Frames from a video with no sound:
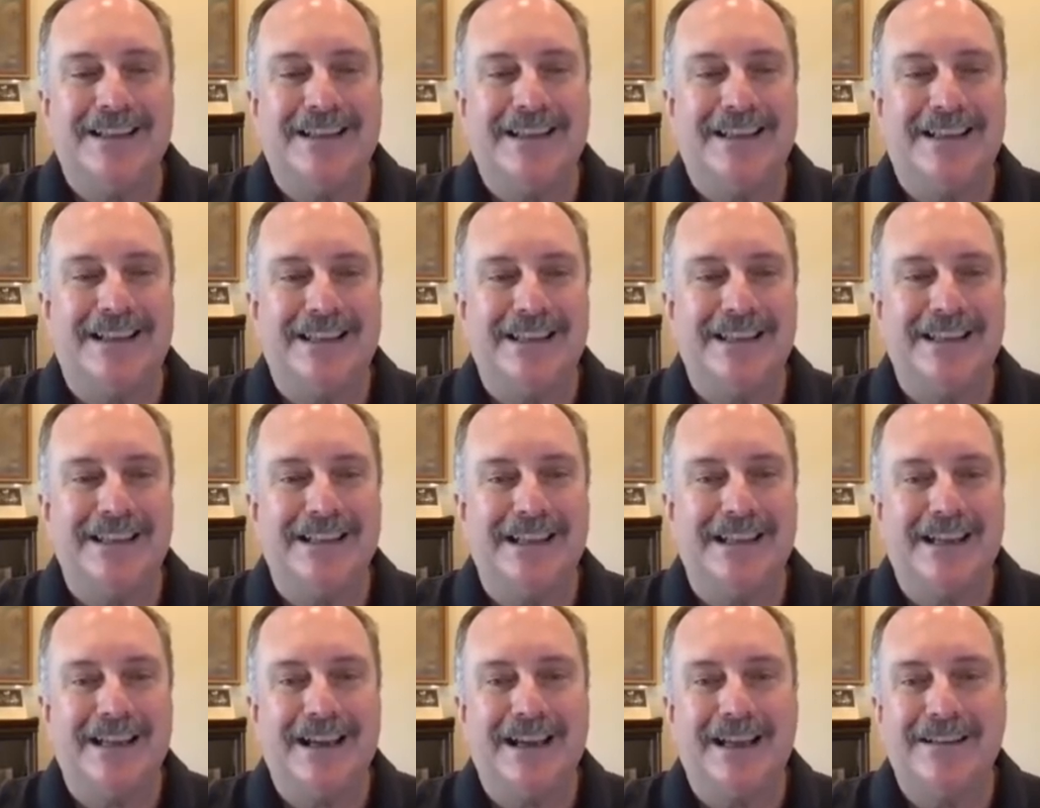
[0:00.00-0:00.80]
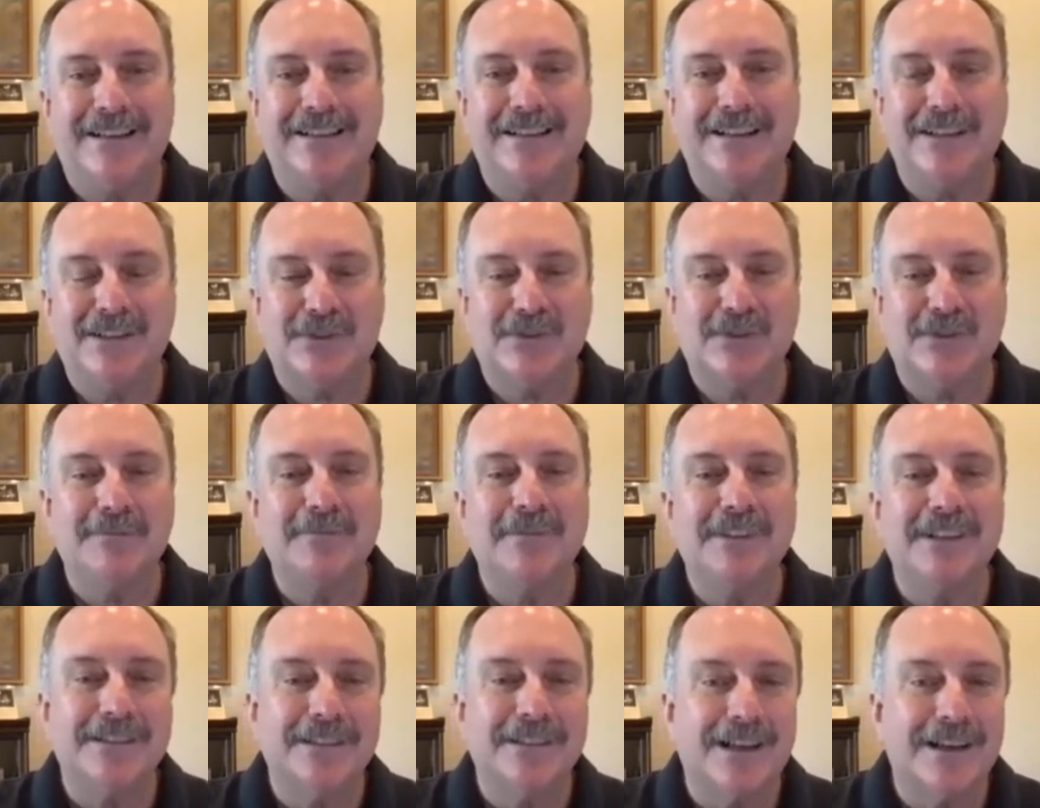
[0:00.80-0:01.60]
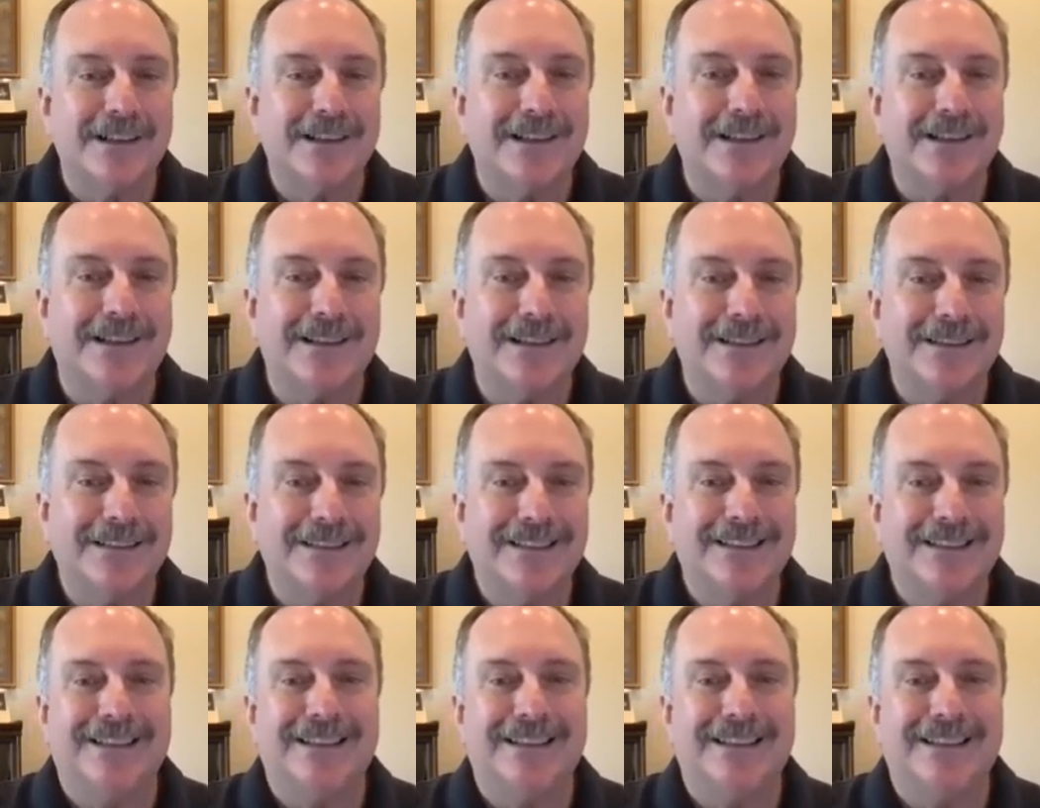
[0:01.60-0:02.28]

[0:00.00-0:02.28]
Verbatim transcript: And I think I got extremely lucky.